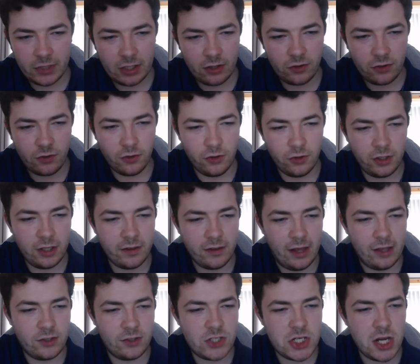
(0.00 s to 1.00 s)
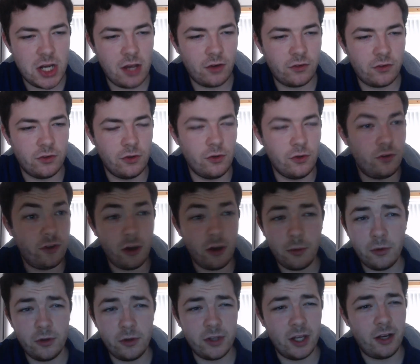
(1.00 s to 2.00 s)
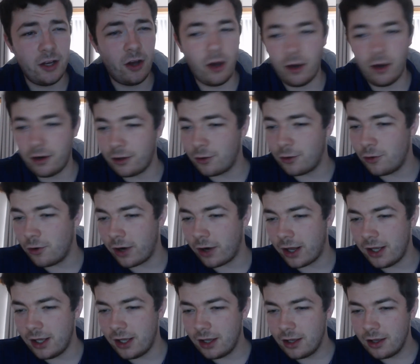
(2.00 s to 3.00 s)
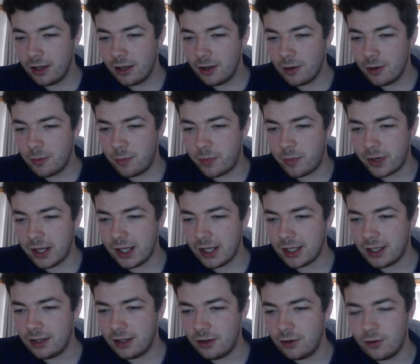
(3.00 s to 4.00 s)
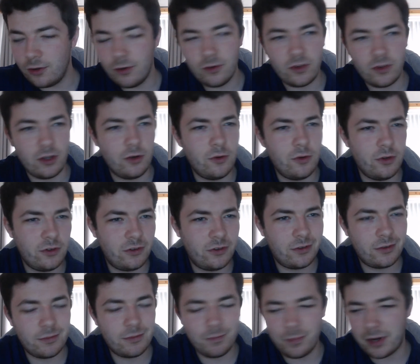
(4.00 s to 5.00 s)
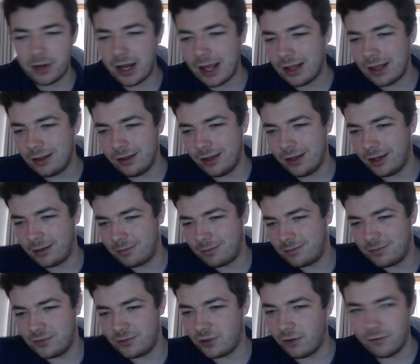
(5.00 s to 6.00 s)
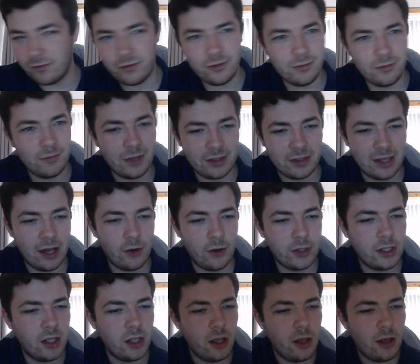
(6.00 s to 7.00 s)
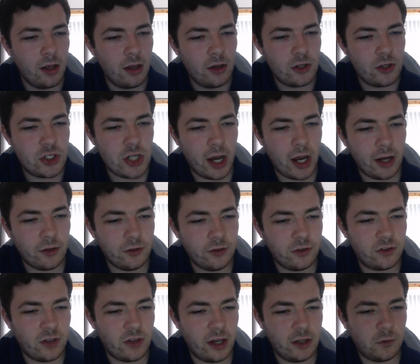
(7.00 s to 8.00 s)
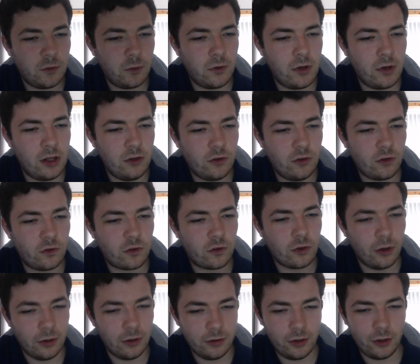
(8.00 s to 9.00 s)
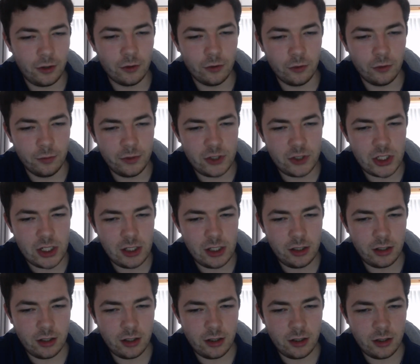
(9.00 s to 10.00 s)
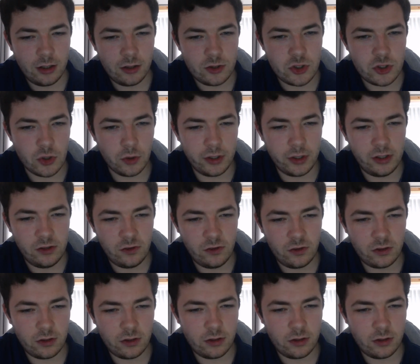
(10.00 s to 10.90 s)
So look at this. Gers News. They uploaded it an hour ago, right? Breaking news. I know it's Brett something Italian. Shanklin signs with Rangers. Scotland goal machine joins.